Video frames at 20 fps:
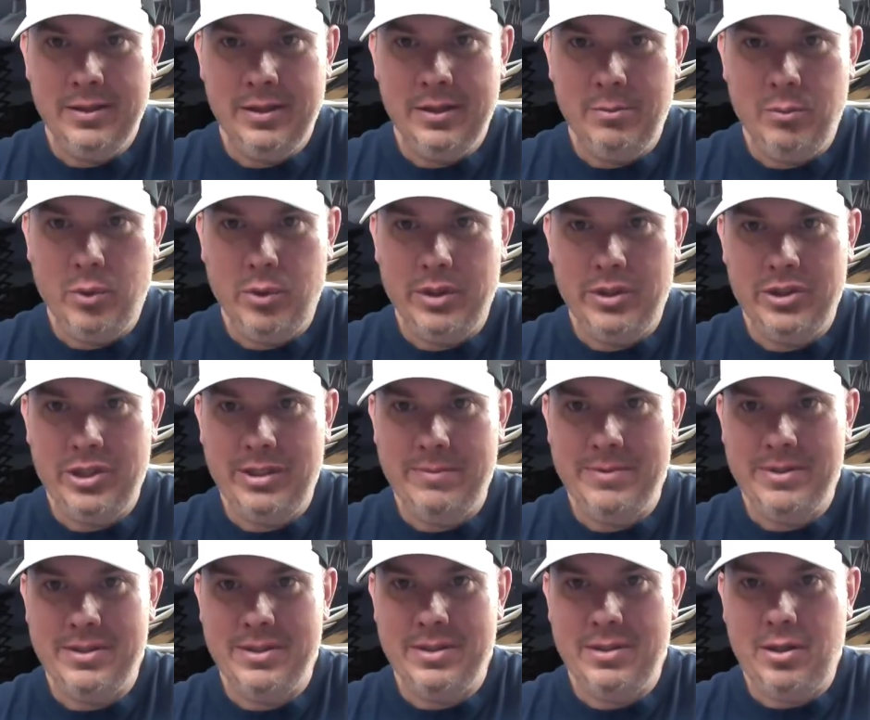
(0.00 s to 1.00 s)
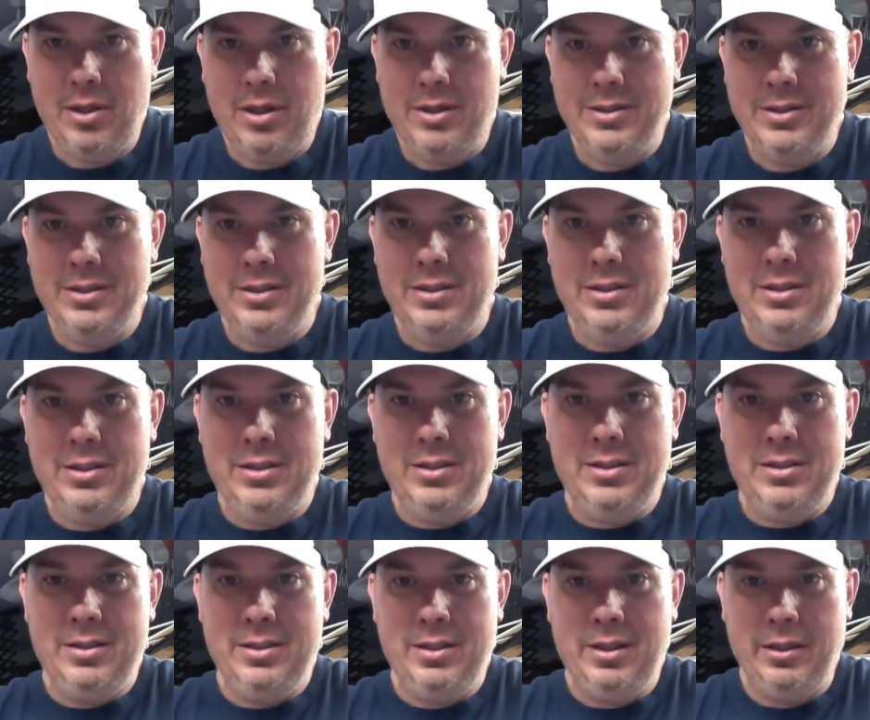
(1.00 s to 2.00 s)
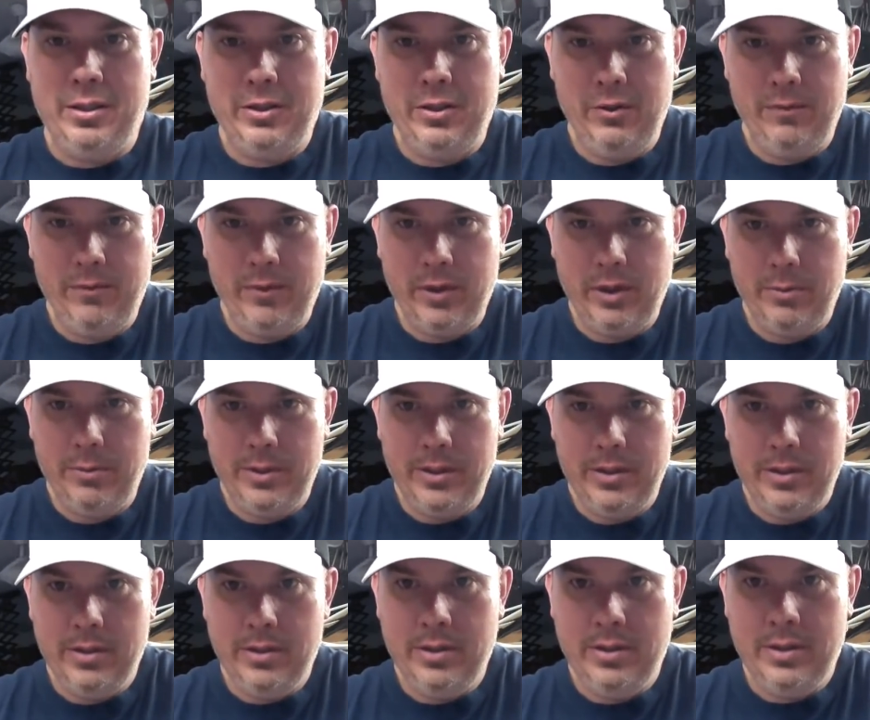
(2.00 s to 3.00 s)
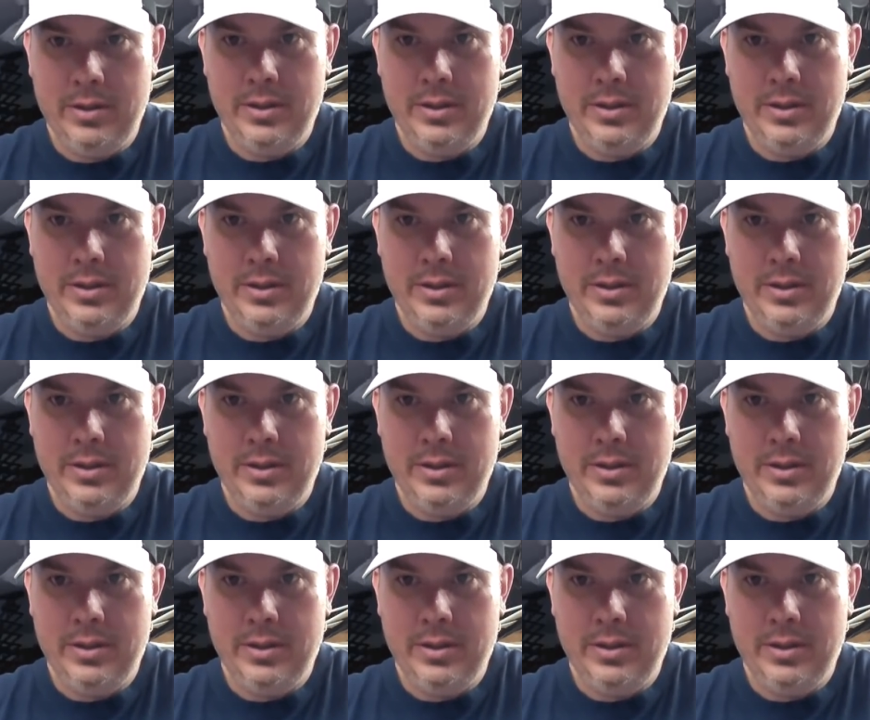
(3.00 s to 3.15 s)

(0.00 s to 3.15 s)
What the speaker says: Good morning, Jameson's Closet. Thank you for coming in.